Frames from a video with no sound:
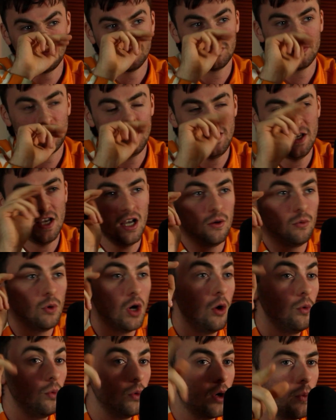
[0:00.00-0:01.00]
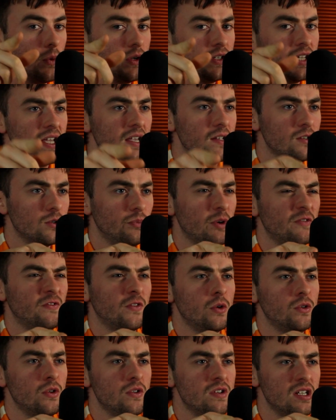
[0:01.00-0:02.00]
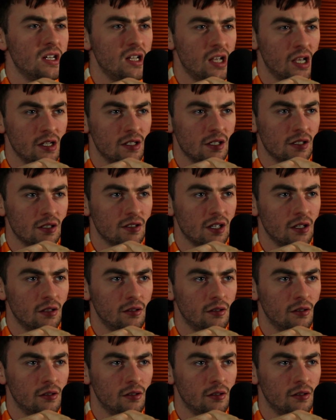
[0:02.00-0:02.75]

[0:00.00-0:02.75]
Yeah. Are we taking some photos tonight still?